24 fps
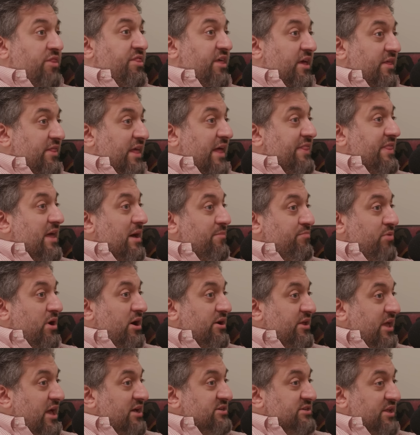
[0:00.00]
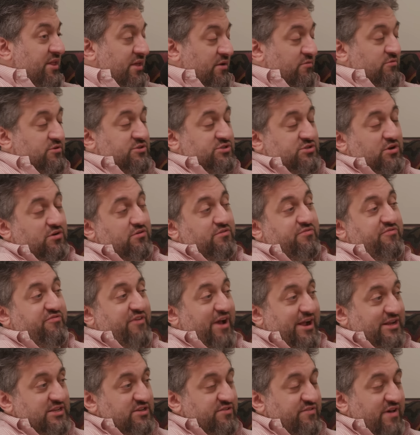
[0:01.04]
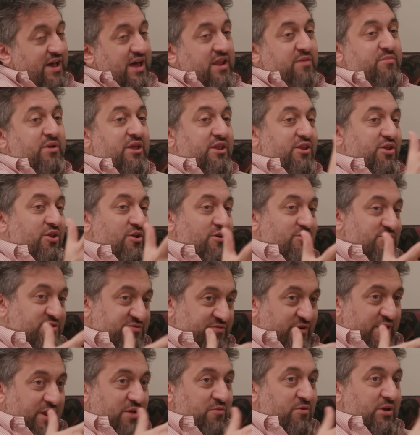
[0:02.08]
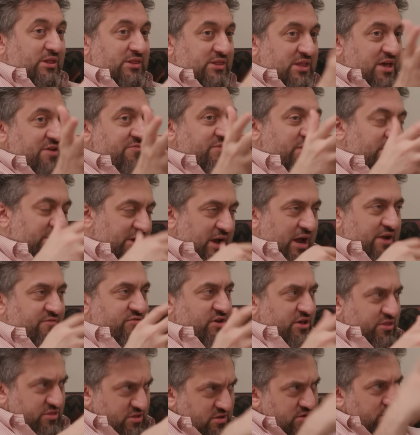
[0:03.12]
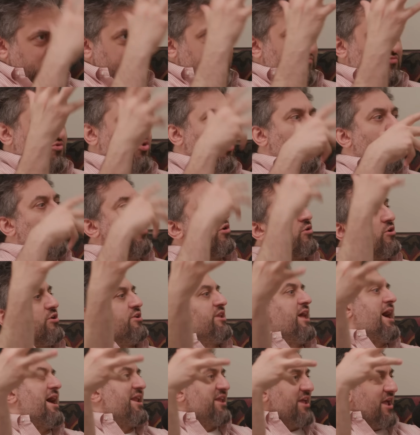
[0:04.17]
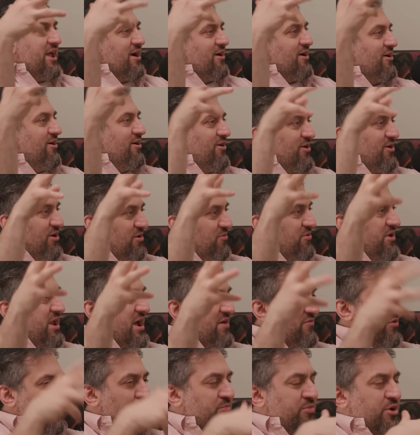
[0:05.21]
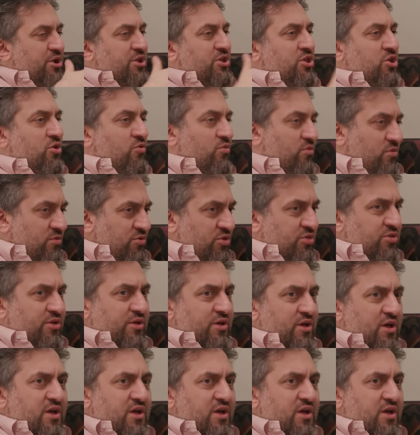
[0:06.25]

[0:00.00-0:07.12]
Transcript: thing that that podcast I think was so effective at. I mean, you know, it's funny we live in kind of like the call her daddy era or whatever, mm-hmm. but you, we all live in